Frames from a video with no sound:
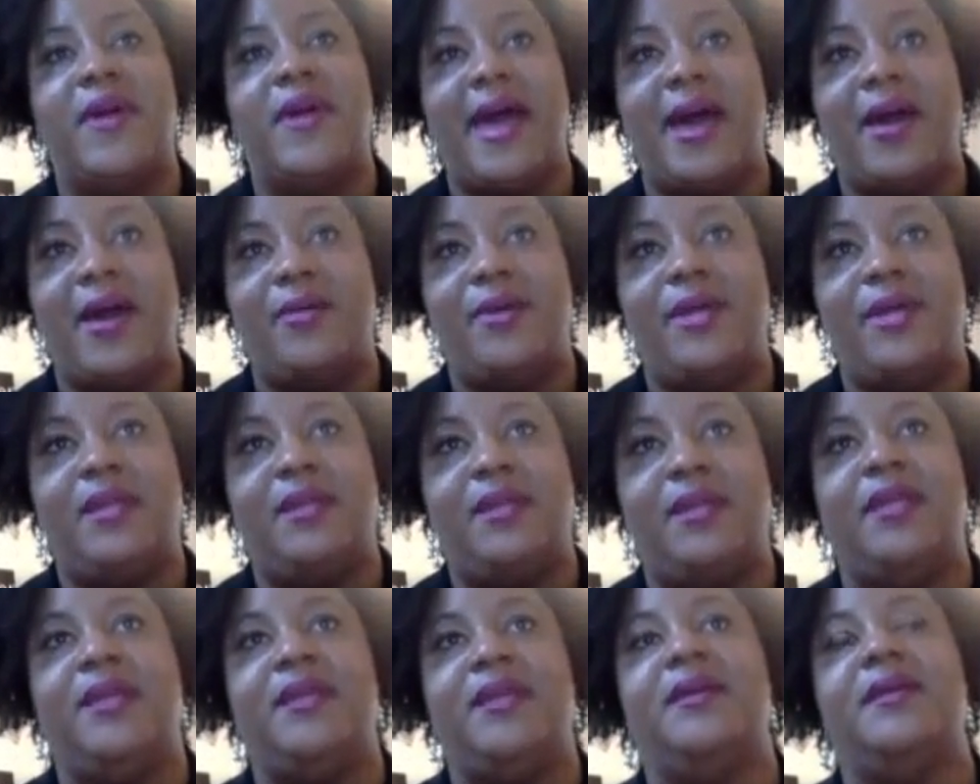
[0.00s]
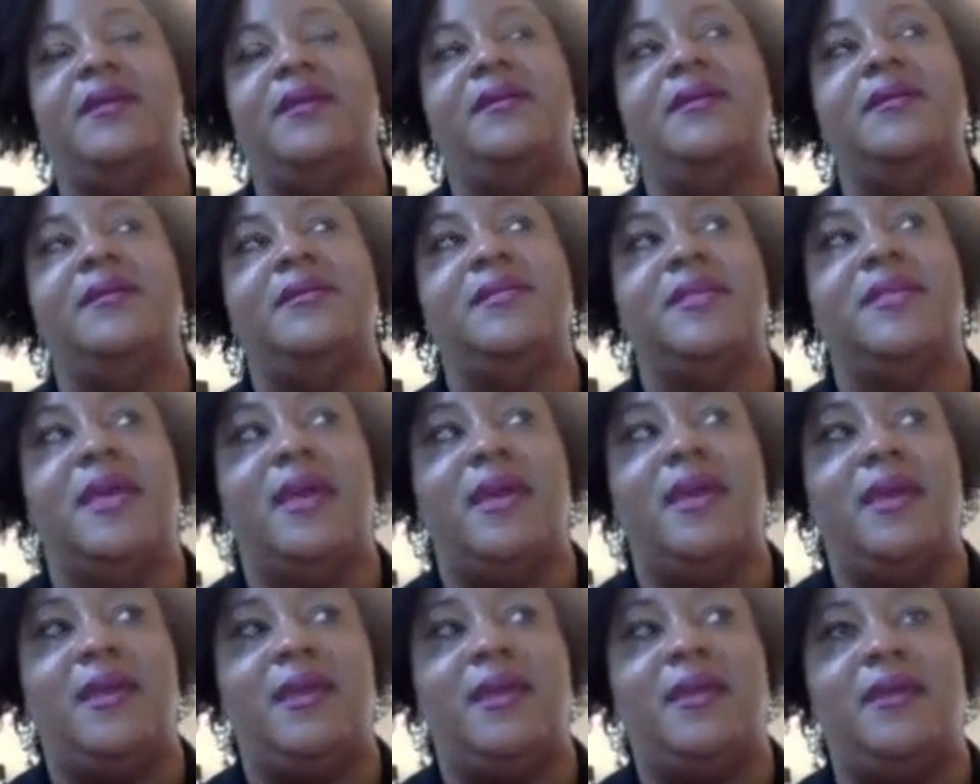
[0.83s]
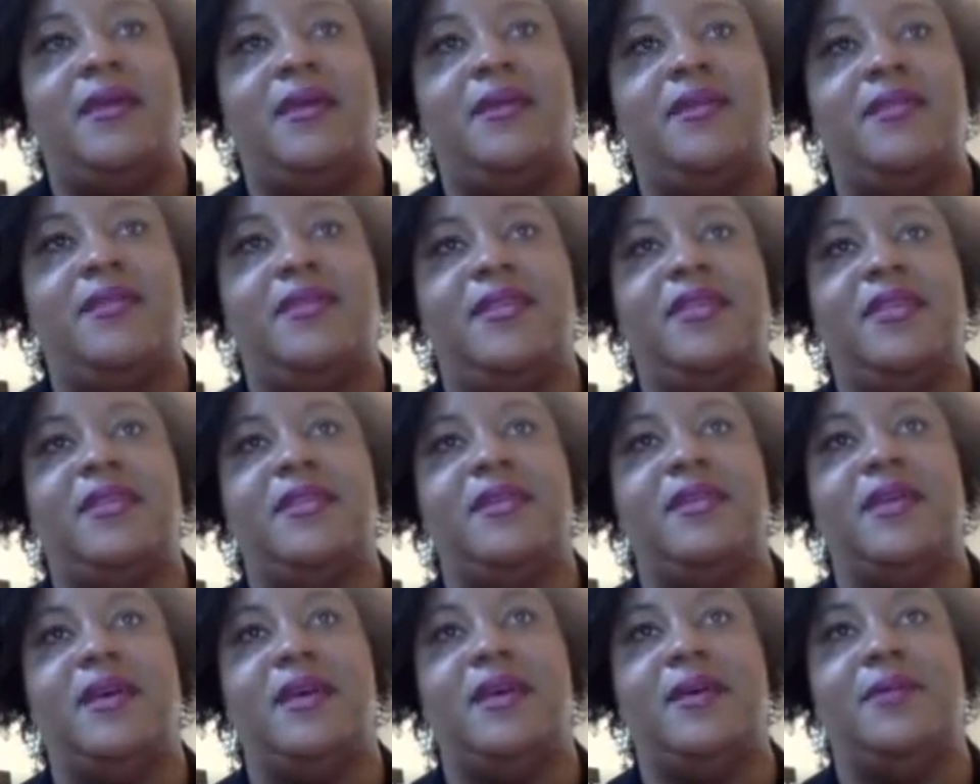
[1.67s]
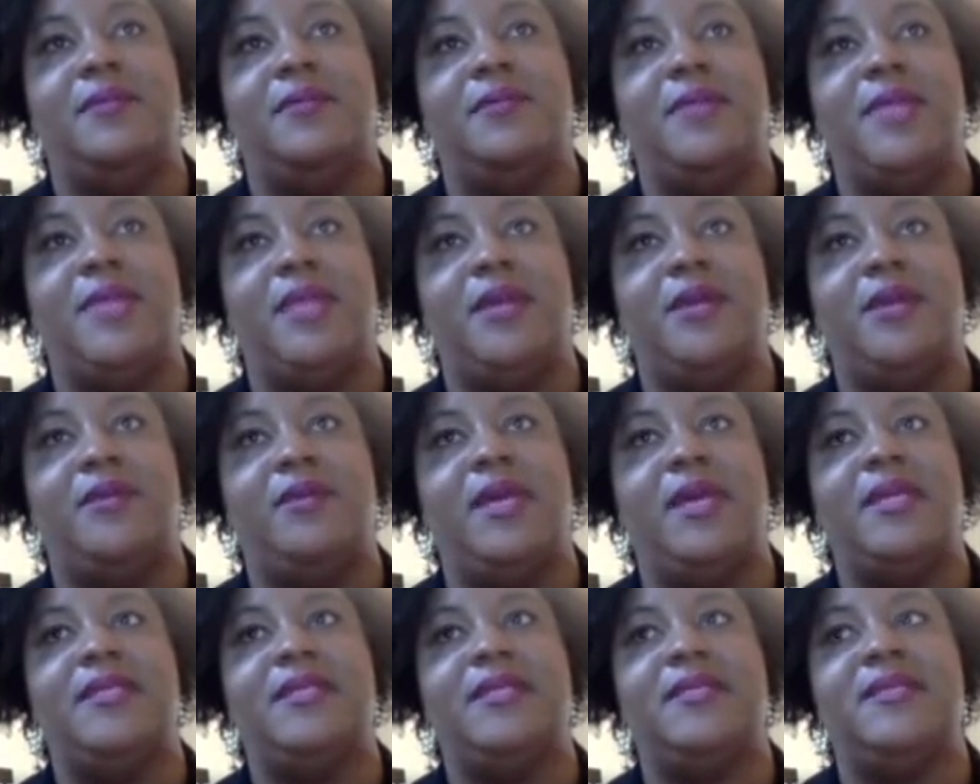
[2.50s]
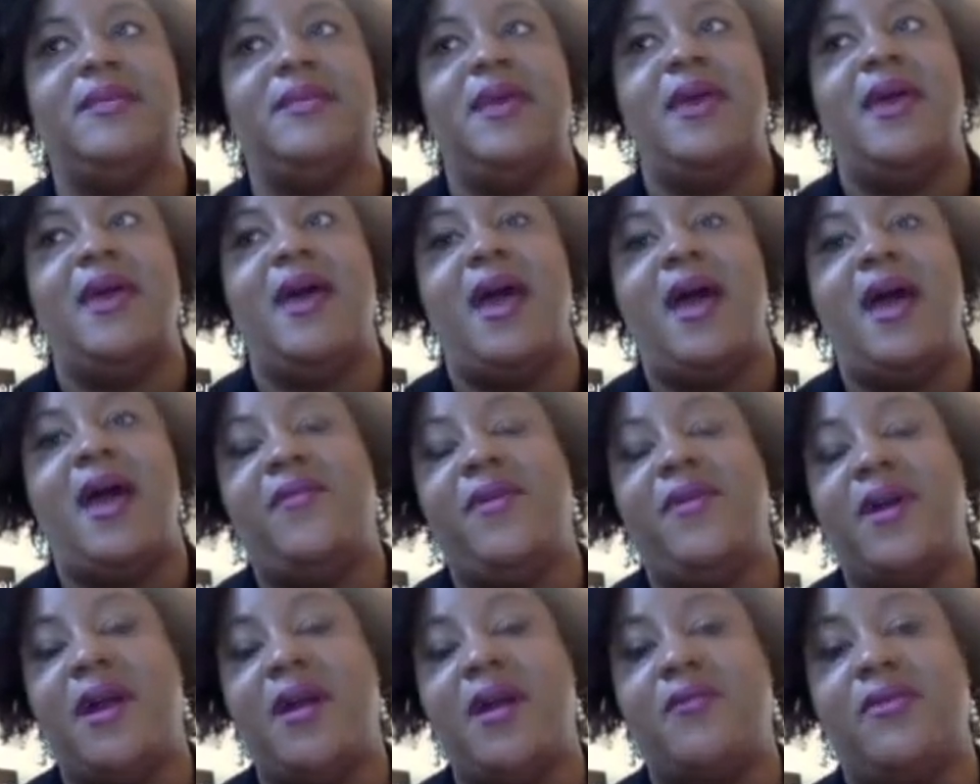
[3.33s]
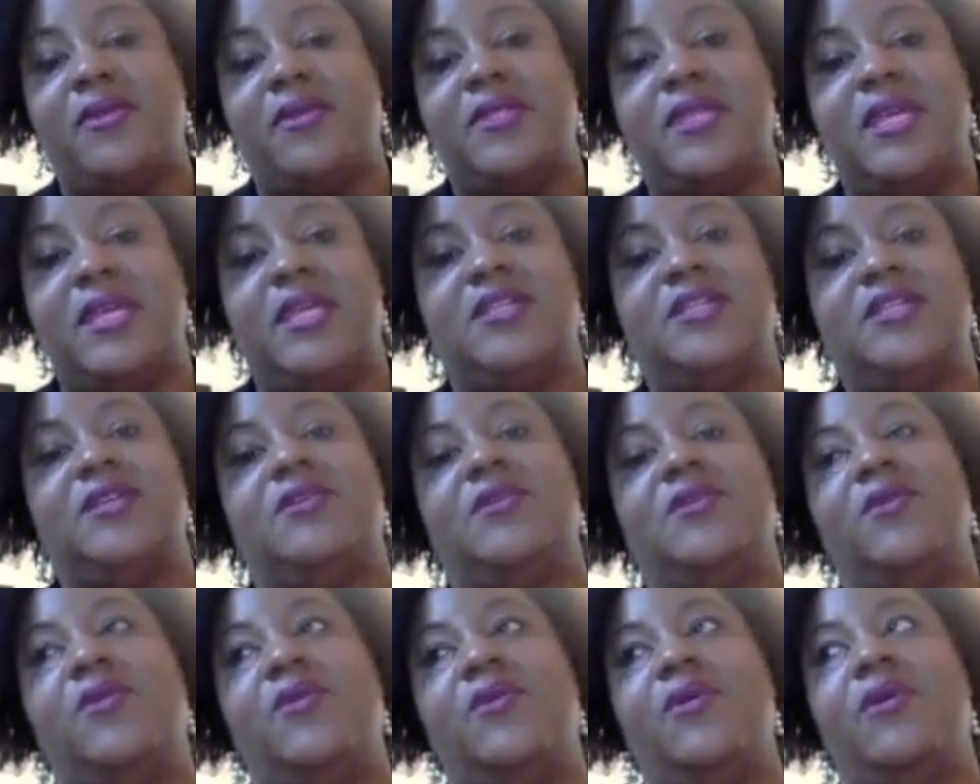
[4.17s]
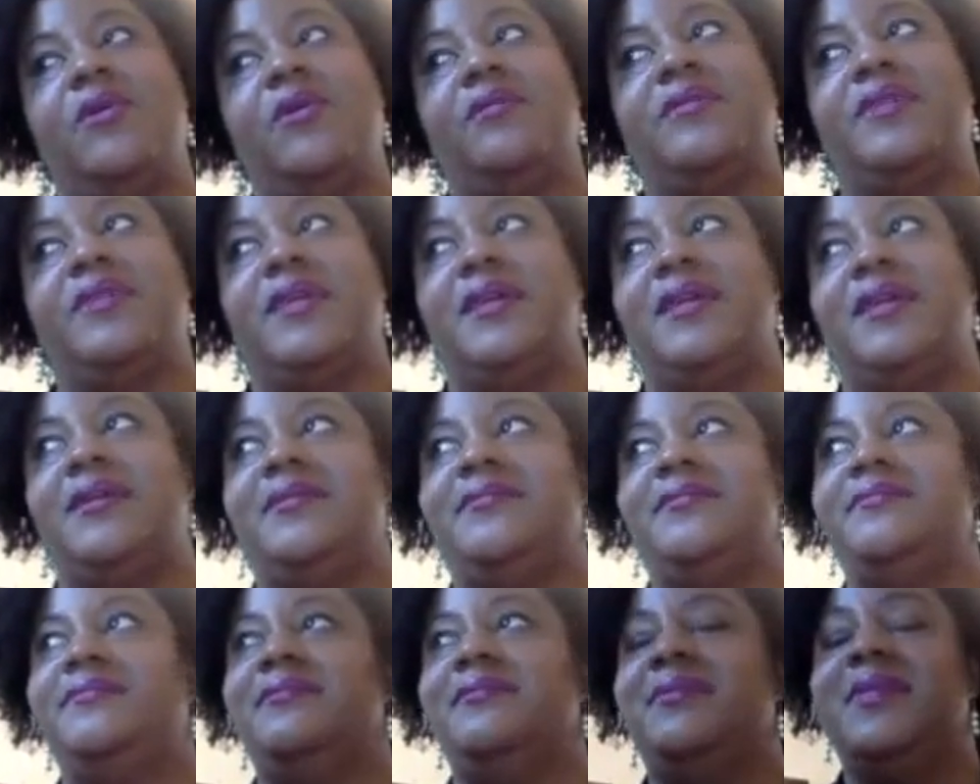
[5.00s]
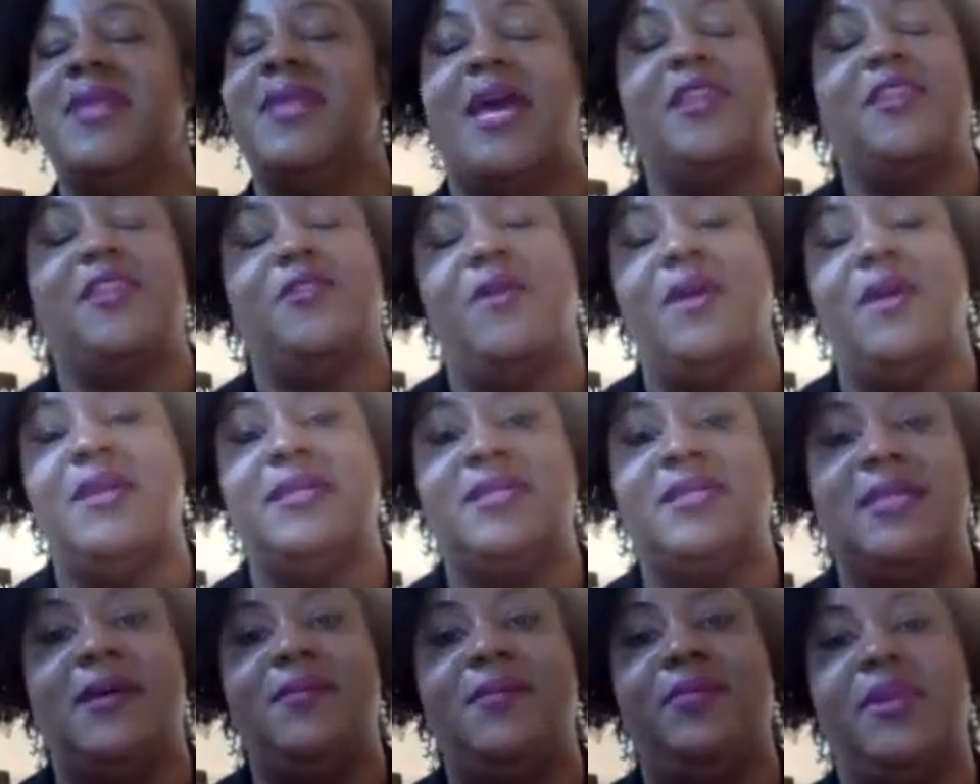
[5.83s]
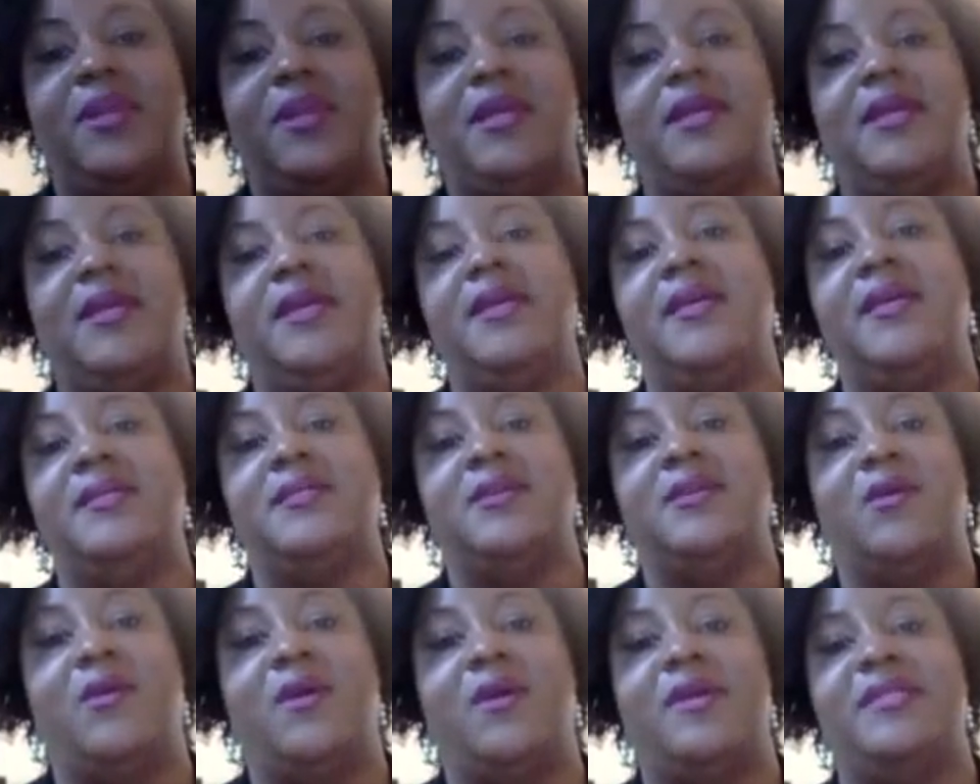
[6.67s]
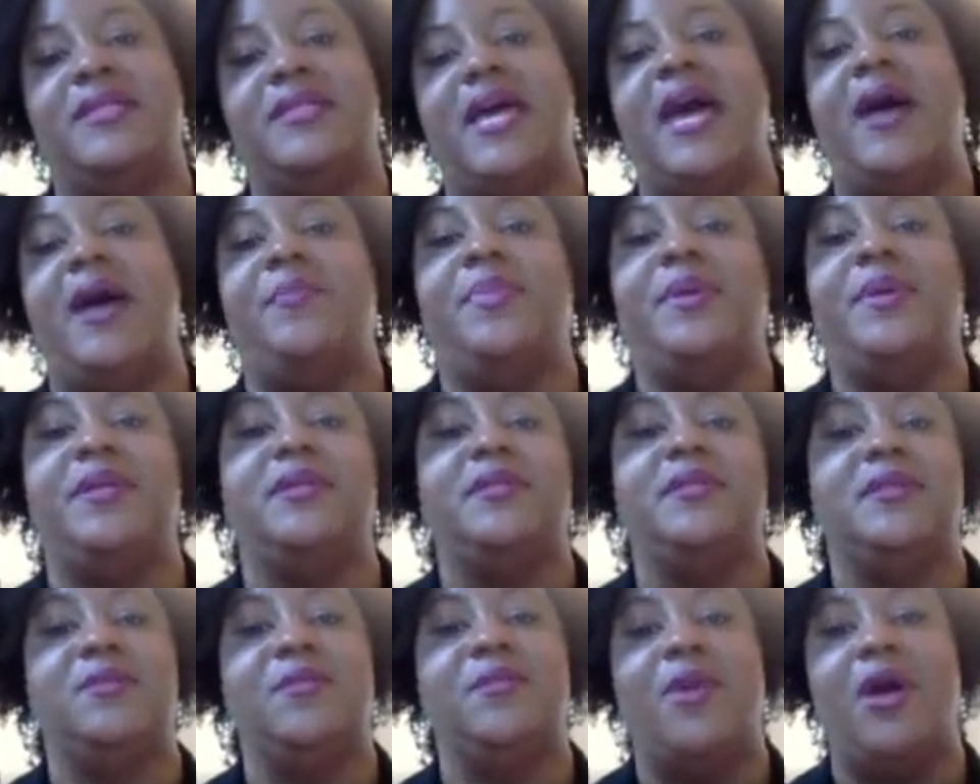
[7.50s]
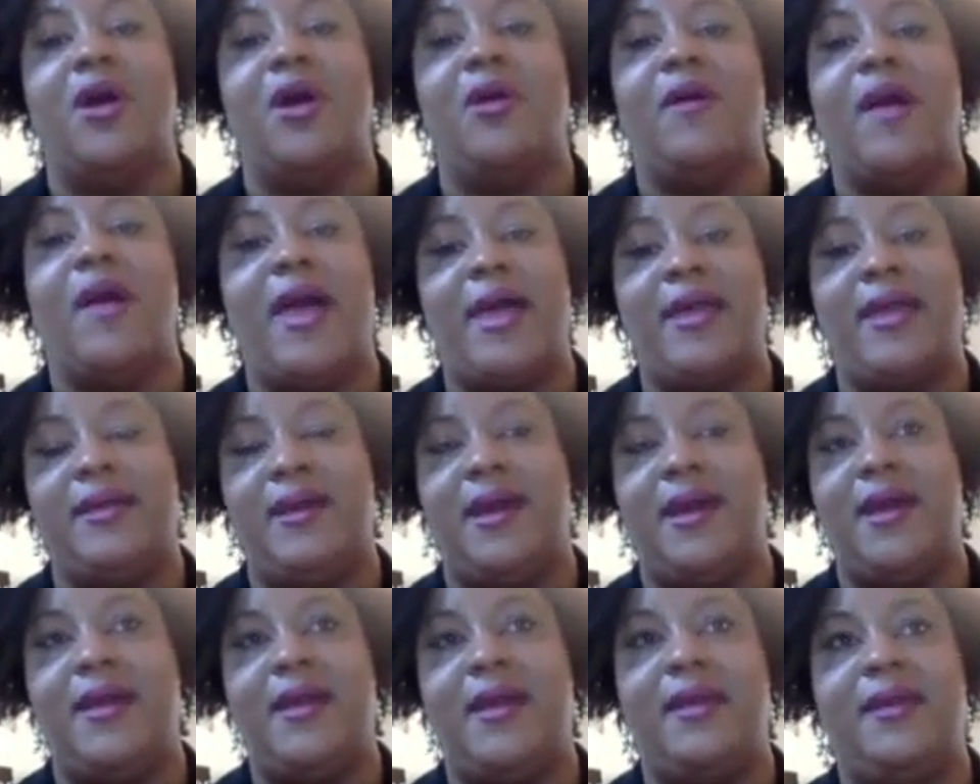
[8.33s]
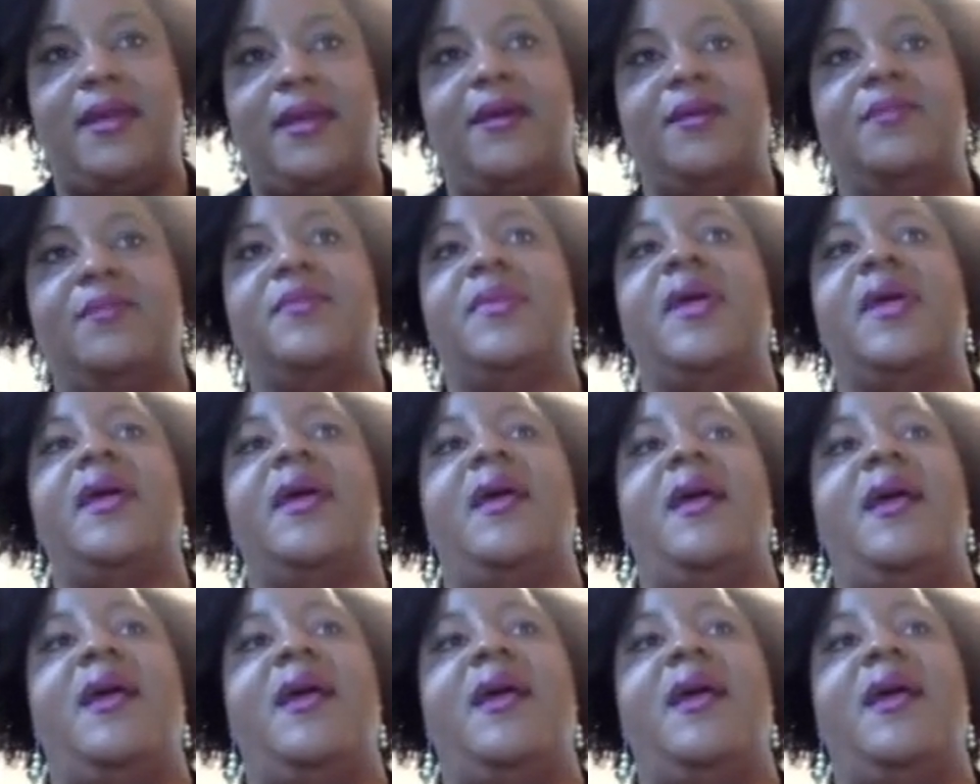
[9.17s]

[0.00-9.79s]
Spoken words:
out a link, say that, let's have a conversation, or the 9th grade assembly is going to happen tomorrow at 9 a.m.